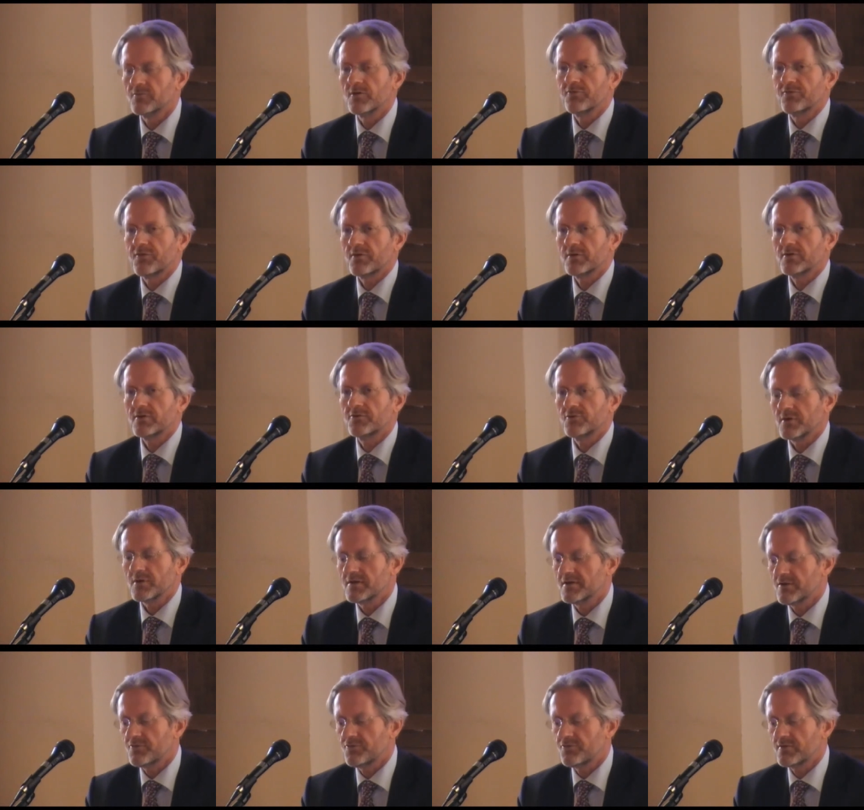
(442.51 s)
referring to
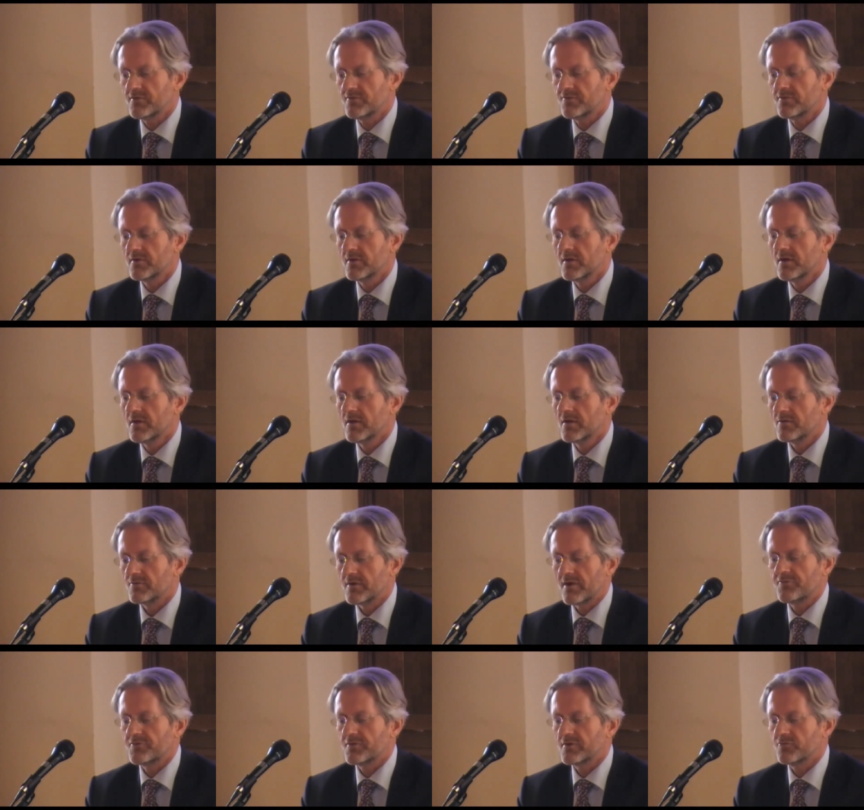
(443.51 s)
editions
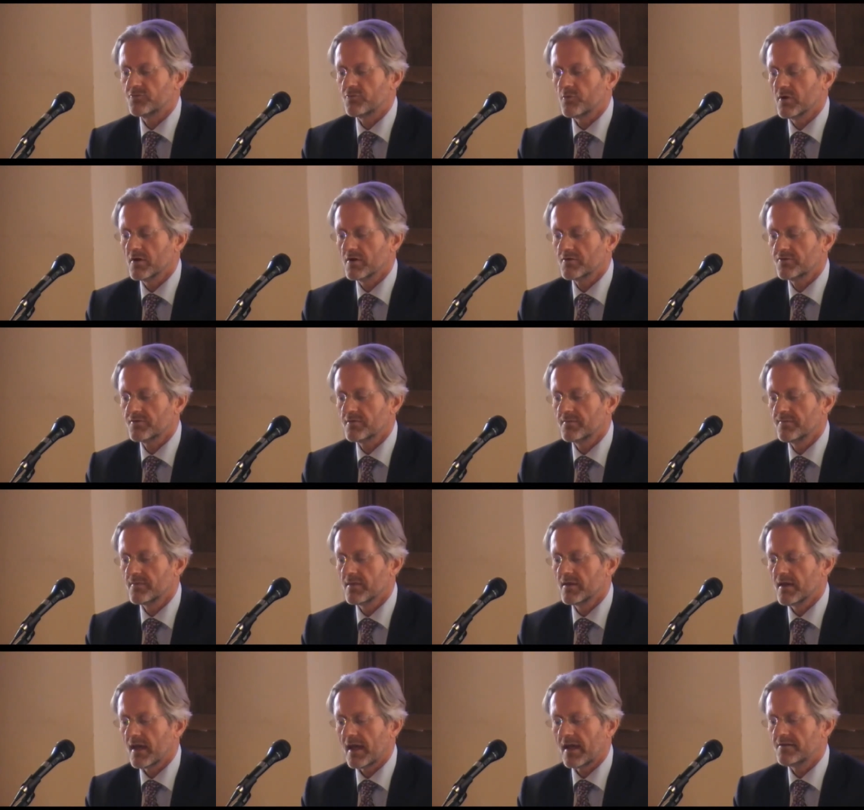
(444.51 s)
reference works,
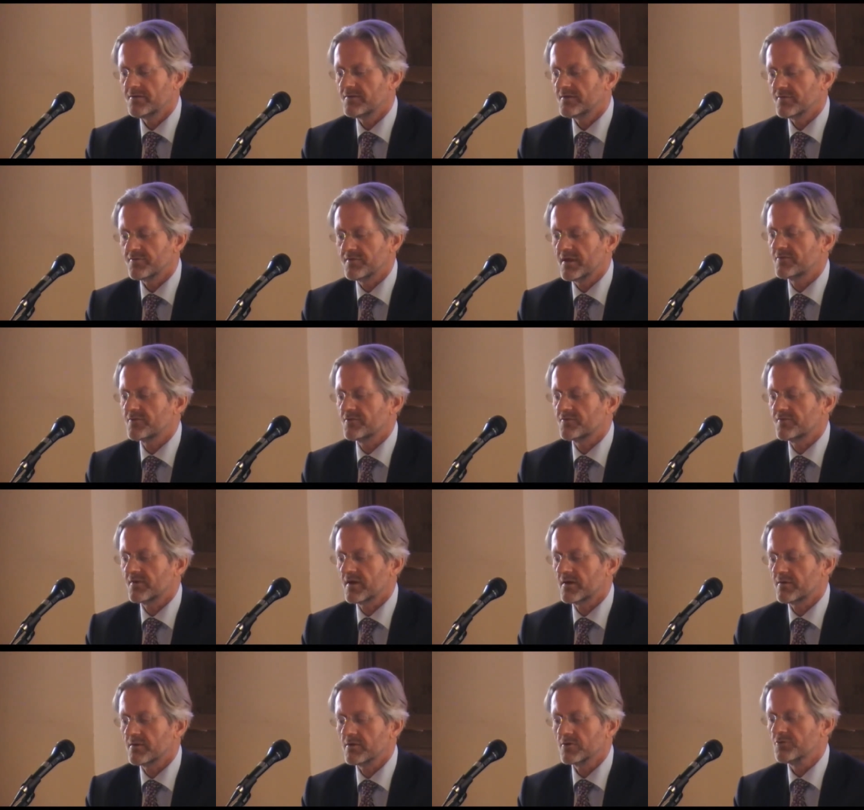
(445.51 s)
and, if
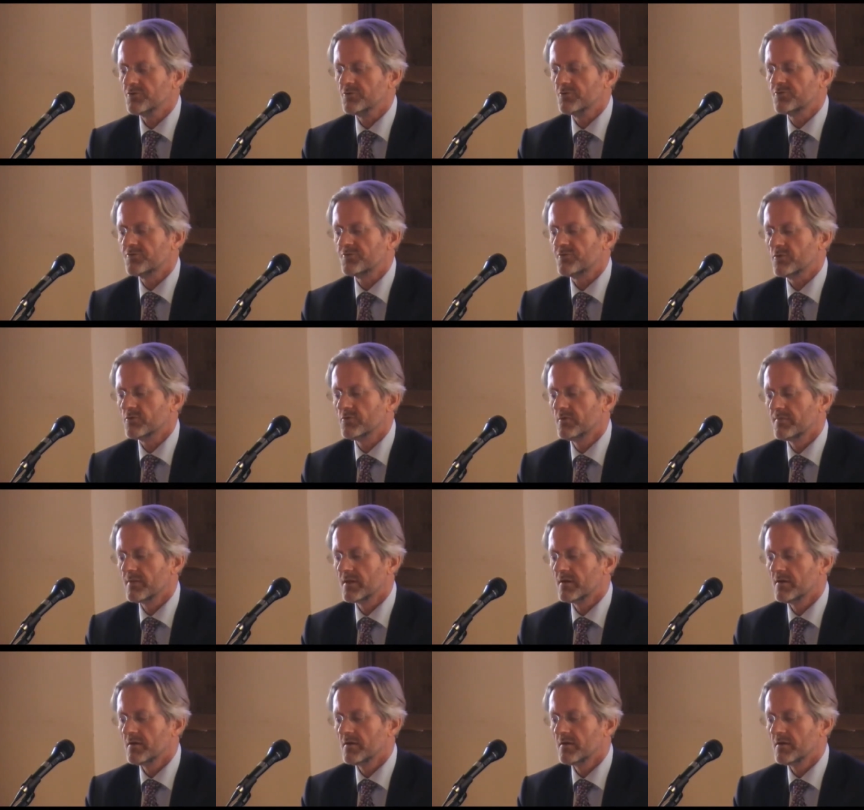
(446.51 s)
necessary or useful,